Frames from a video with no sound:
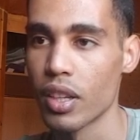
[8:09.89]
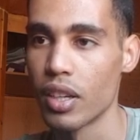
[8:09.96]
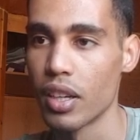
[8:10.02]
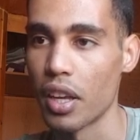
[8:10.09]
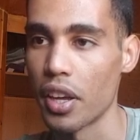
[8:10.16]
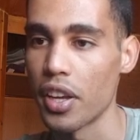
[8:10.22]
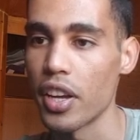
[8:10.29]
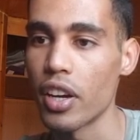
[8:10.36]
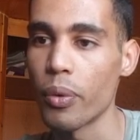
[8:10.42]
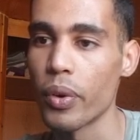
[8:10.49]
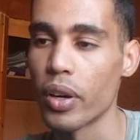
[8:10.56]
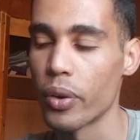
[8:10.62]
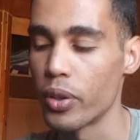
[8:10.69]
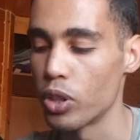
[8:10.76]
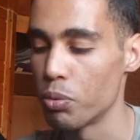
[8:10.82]
Here we are
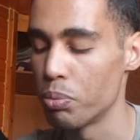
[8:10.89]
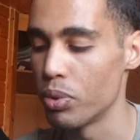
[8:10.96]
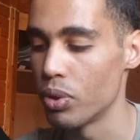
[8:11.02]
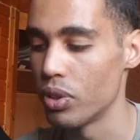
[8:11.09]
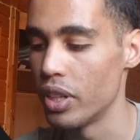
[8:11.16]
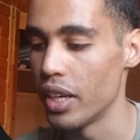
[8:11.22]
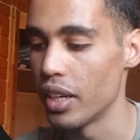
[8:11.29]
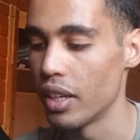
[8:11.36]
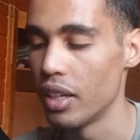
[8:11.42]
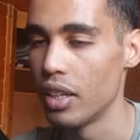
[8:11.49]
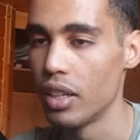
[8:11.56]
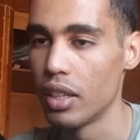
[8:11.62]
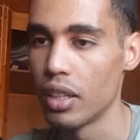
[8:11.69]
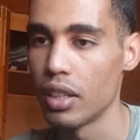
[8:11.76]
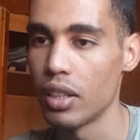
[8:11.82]
going to put the
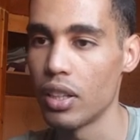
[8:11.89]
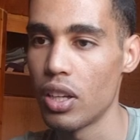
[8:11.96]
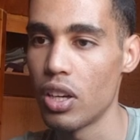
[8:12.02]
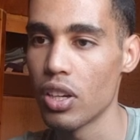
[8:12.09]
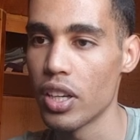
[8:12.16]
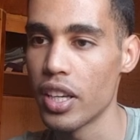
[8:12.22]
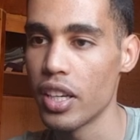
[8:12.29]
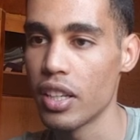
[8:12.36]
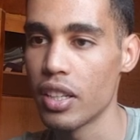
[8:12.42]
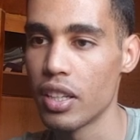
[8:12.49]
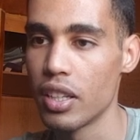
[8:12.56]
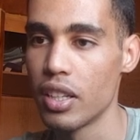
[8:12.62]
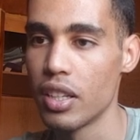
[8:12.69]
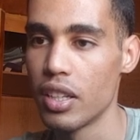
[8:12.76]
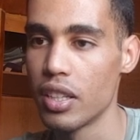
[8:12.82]
login
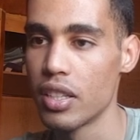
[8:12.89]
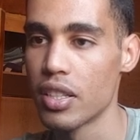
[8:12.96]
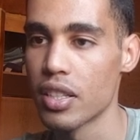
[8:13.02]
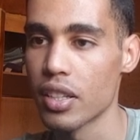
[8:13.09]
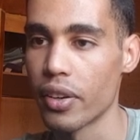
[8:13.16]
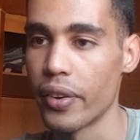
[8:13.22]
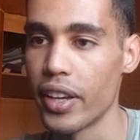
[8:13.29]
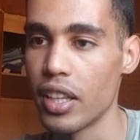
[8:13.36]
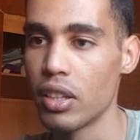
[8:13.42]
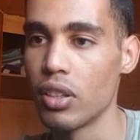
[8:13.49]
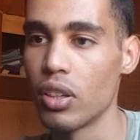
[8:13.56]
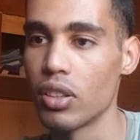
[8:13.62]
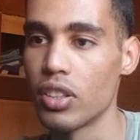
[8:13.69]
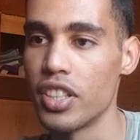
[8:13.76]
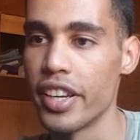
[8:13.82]

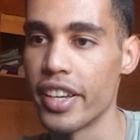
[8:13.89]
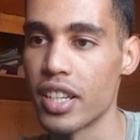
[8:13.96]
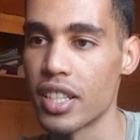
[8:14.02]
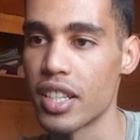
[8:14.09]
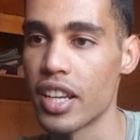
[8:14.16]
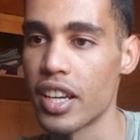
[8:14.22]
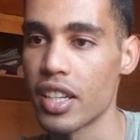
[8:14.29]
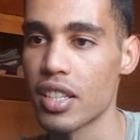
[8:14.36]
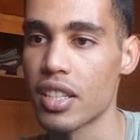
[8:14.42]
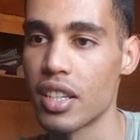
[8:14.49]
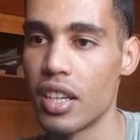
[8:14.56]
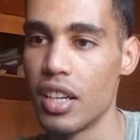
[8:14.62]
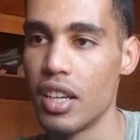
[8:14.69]
screen.jsx,